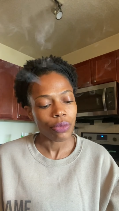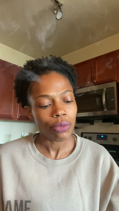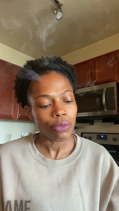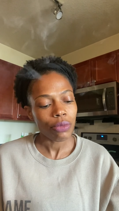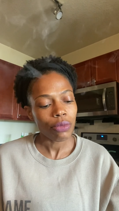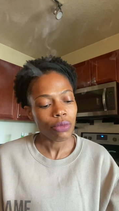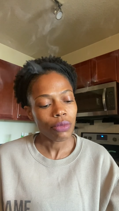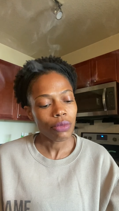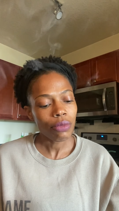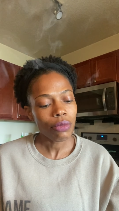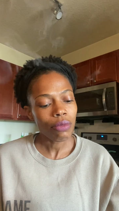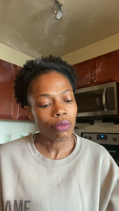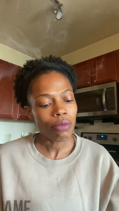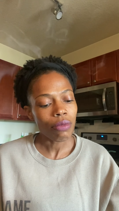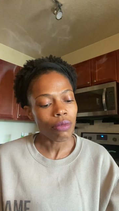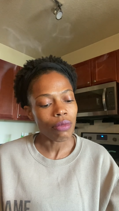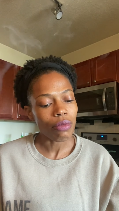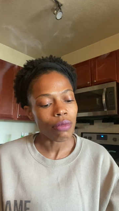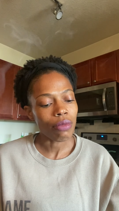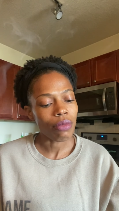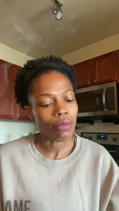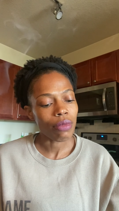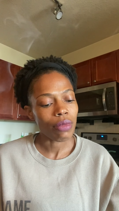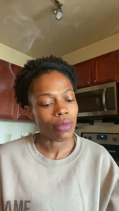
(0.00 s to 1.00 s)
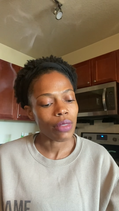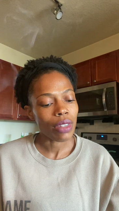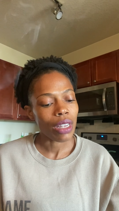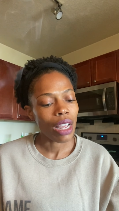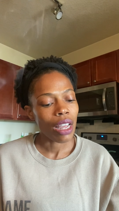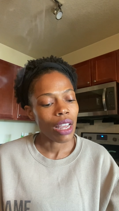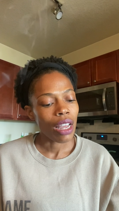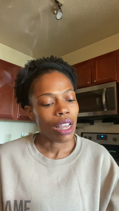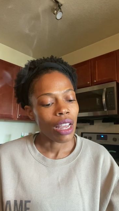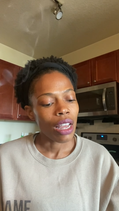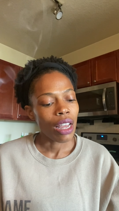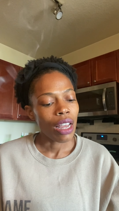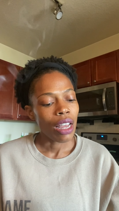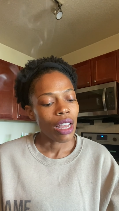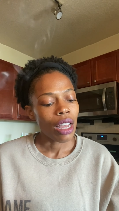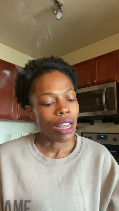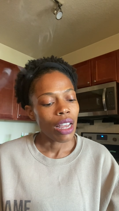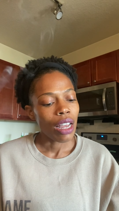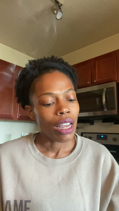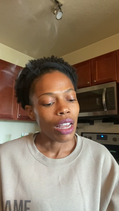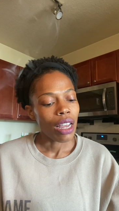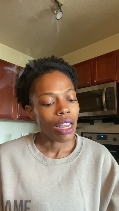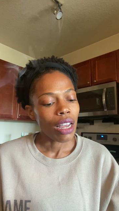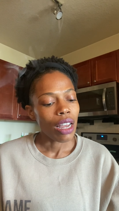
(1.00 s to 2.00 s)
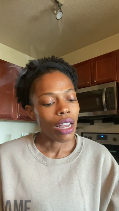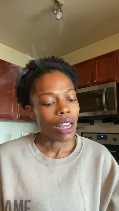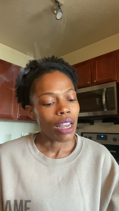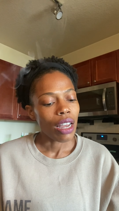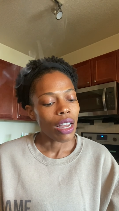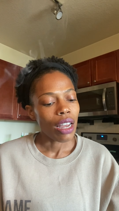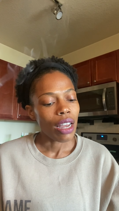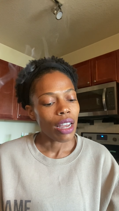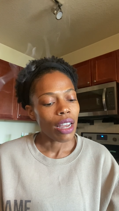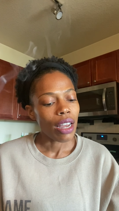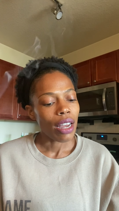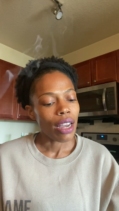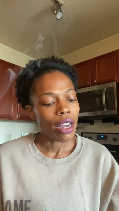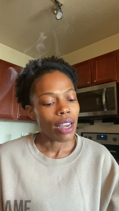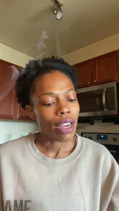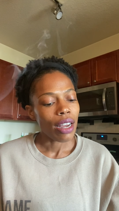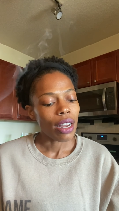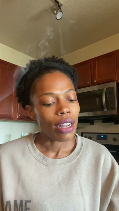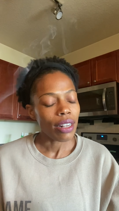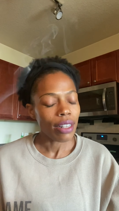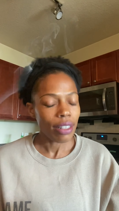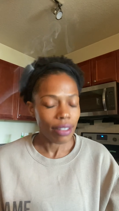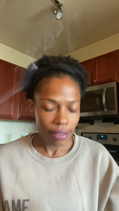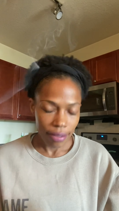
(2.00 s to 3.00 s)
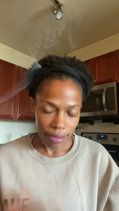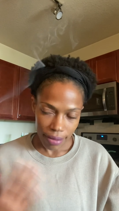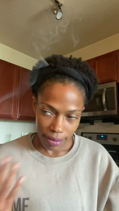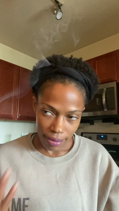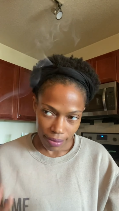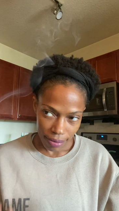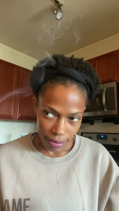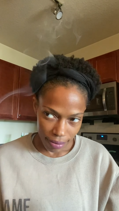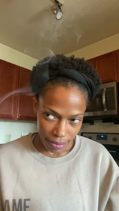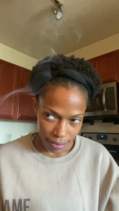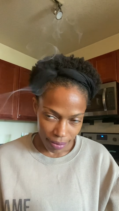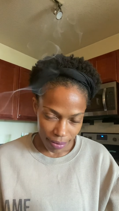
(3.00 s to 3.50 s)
(no one is talking)